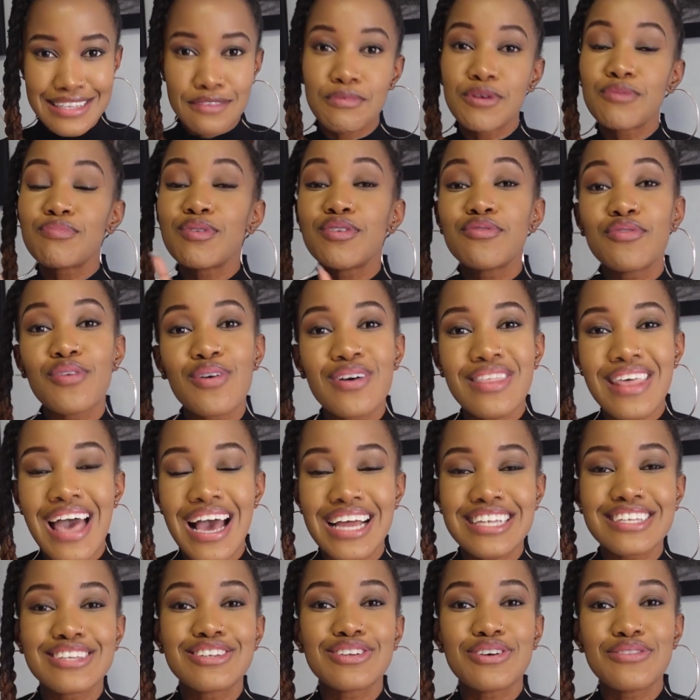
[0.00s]
But before
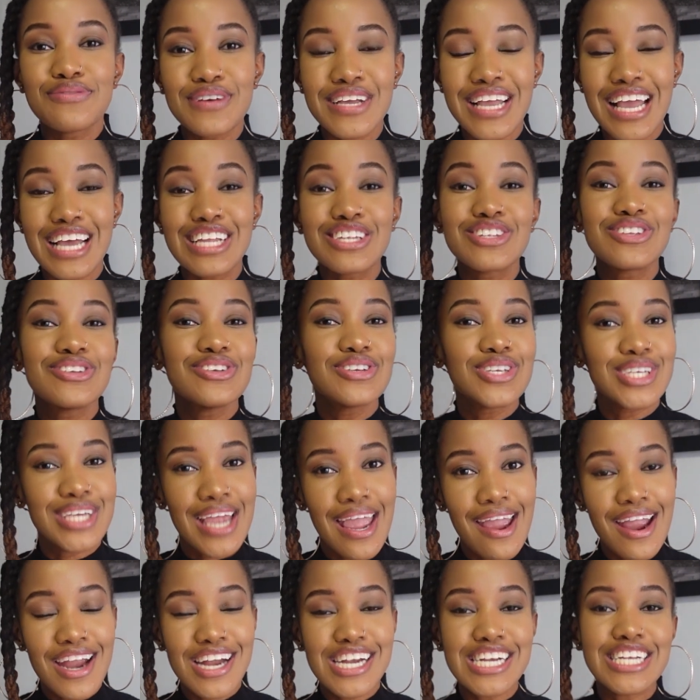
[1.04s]
that, don't forget to
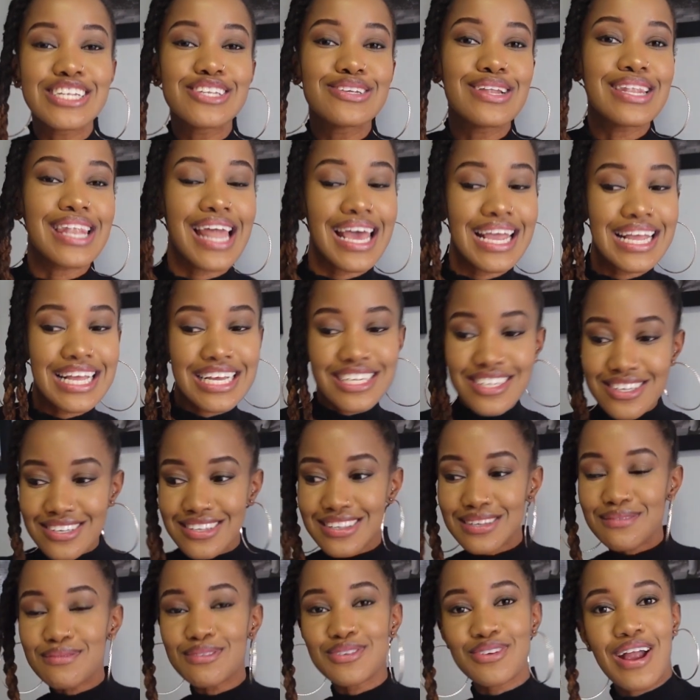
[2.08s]
share, to like, to
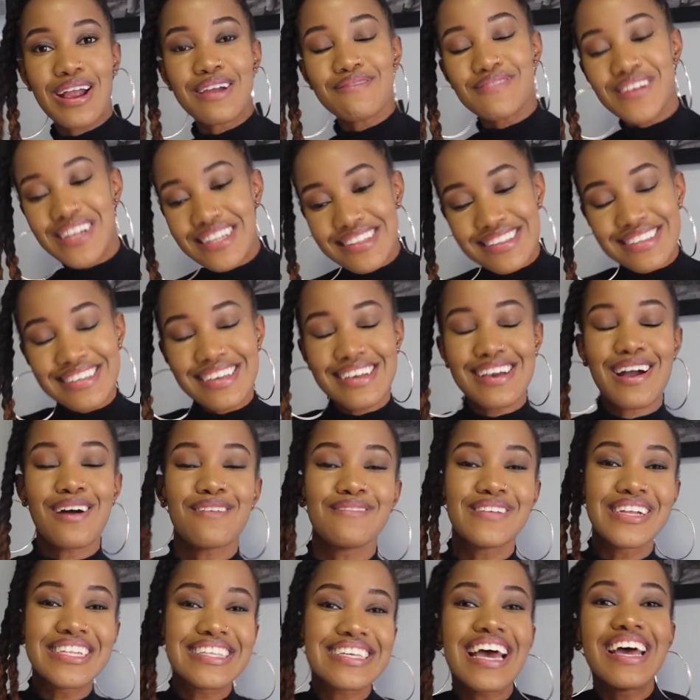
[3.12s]
subscribe, to
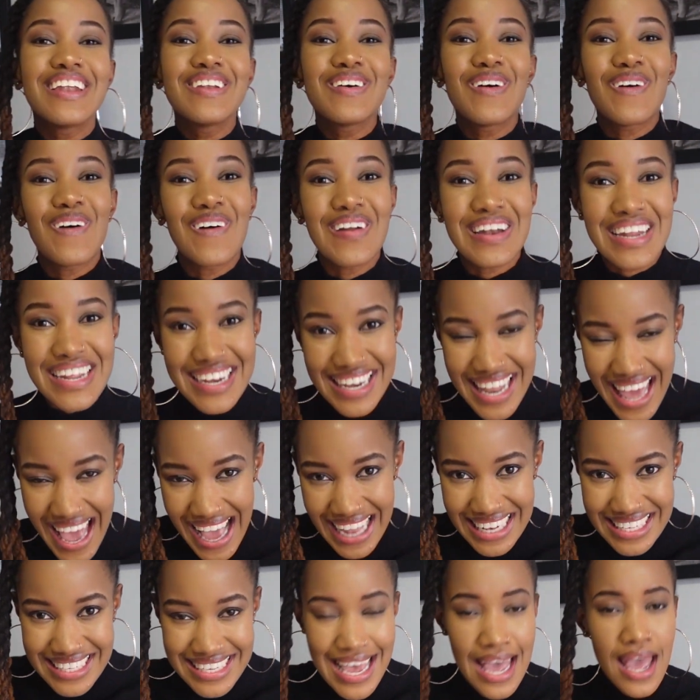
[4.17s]
comment, and all of
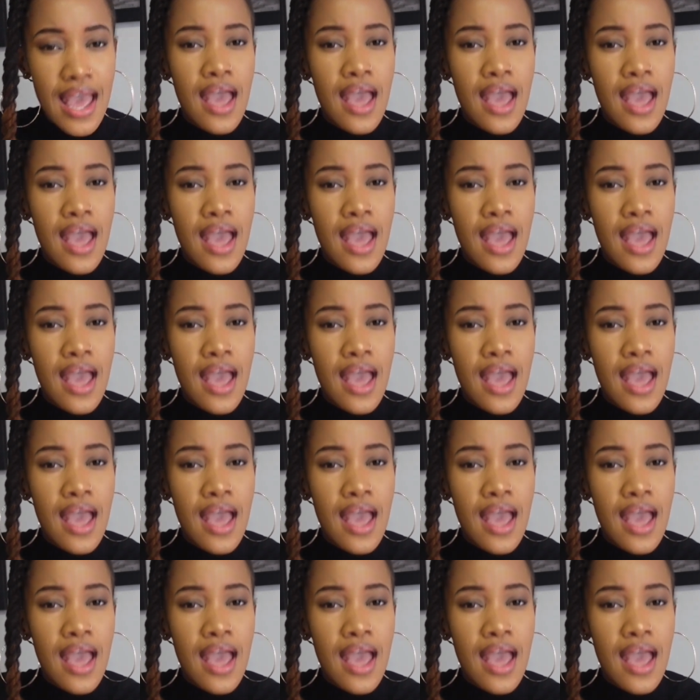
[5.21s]
that.